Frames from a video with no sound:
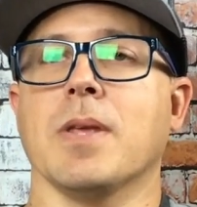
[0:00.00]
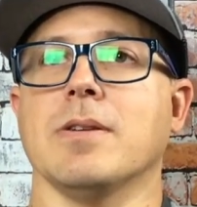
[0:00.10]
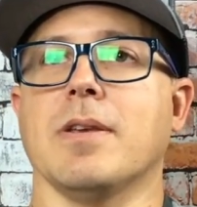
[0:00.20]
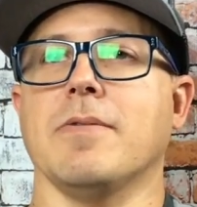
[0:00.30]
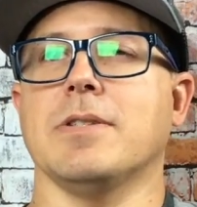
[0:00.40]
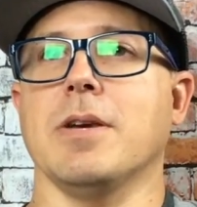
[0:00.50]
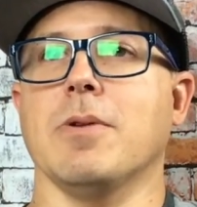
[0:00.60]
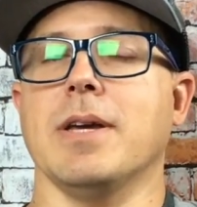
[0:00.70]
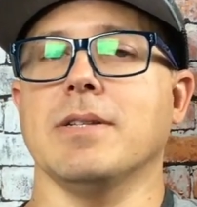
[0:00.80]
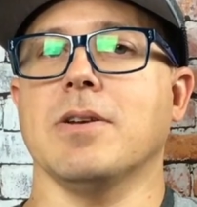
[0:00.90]
So if you see
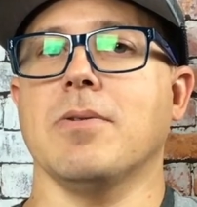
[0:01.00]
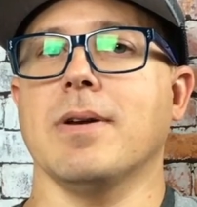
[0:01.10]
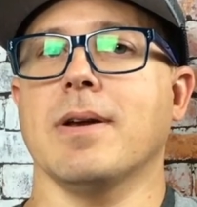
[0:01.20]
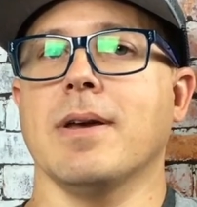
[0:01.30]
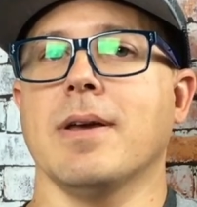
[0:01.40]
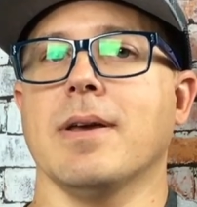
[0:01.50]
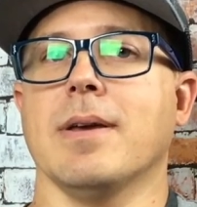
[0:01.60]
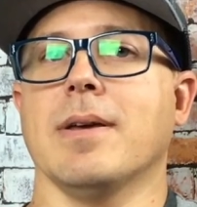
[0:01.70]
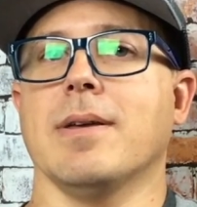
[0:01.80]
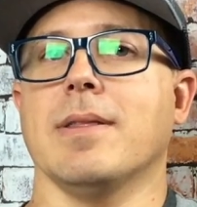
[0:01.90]
what he's doing,
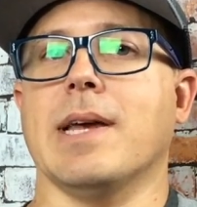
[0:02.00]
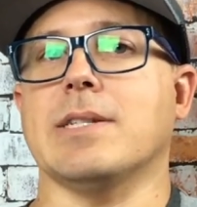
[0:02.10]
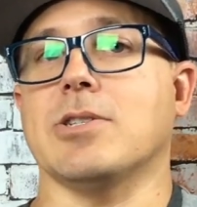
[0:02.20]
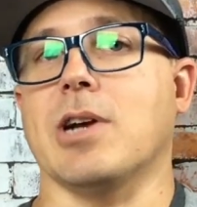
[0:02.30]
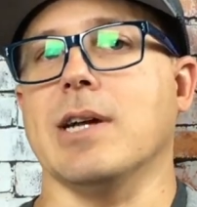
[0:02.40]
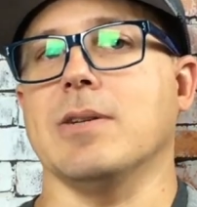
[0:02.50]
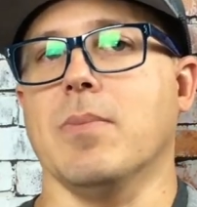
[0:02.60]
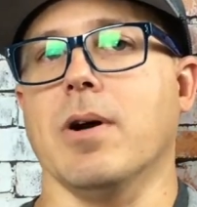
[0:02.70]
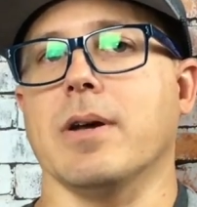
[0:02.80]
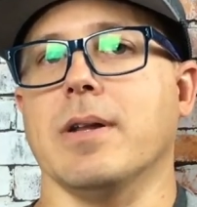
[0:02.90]
that's attraction
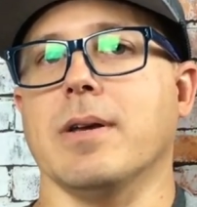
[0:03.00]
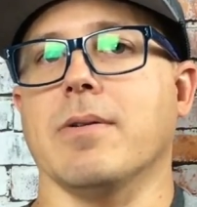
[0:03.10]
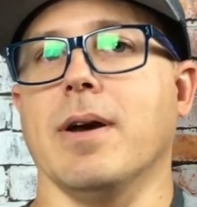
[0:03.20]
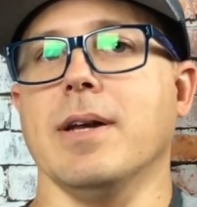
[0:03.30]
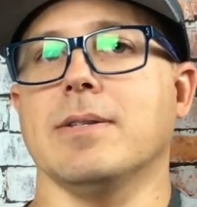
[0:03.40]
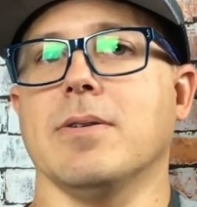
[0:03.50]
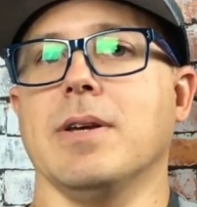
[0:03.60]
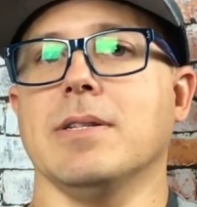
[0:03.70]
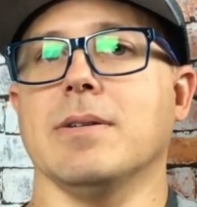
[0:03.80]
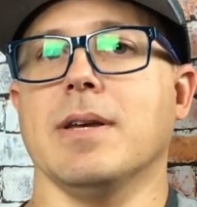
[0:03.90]
marketing, right? So
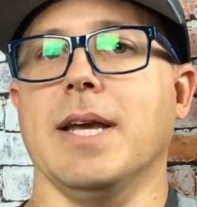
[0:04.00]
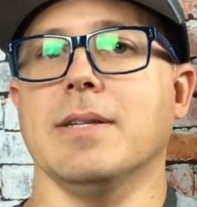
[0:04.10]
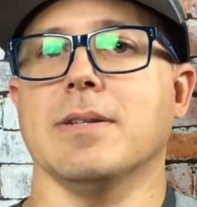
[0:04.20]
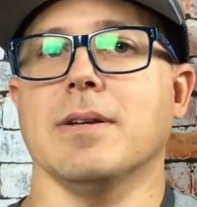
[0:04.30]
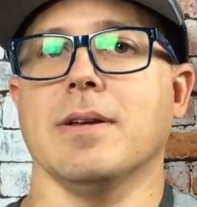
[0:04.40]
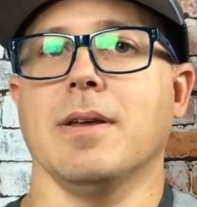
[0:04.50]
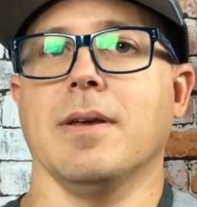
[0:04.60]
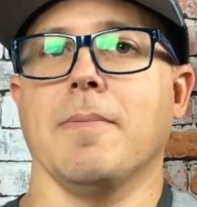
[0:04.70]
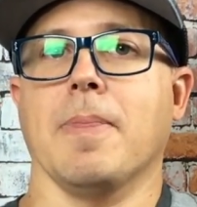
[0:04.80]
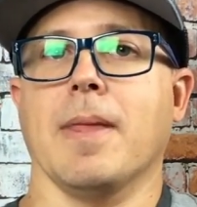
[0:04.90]
he's
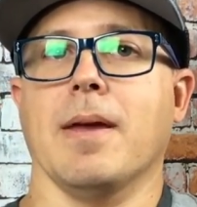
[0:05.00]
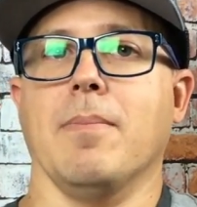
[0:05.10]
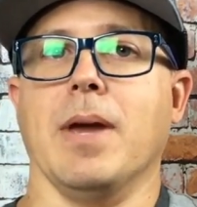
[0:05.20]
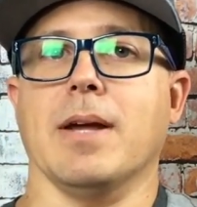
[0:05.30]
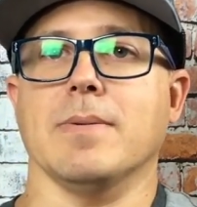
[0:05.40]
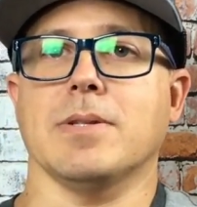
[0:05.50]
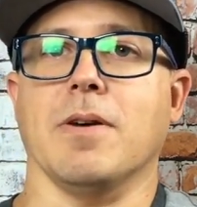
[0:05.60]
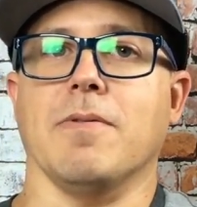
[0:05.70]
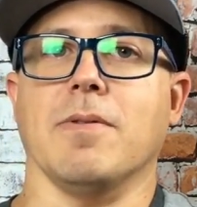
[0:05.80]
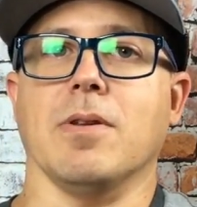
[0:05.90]
making
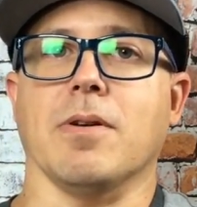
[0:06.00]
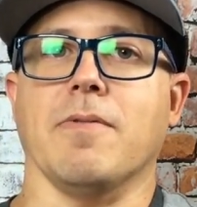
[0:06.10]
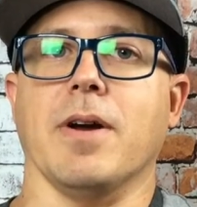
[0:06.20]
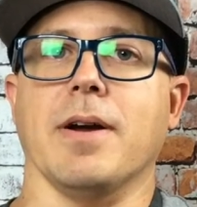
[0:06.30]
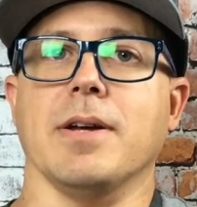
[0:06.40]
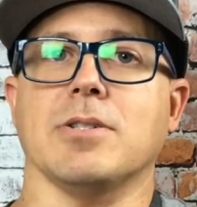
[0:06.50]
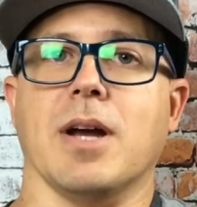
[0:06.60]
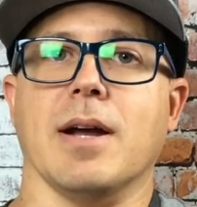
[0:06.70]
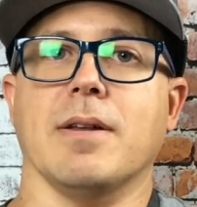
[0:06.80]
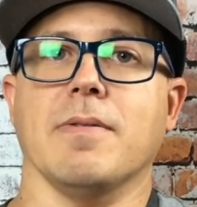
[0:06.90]
himself look very
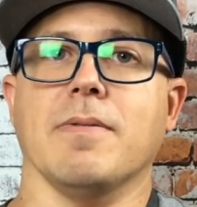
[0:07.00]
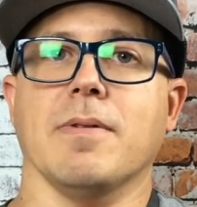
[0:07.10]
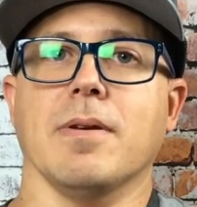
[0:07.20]
attractive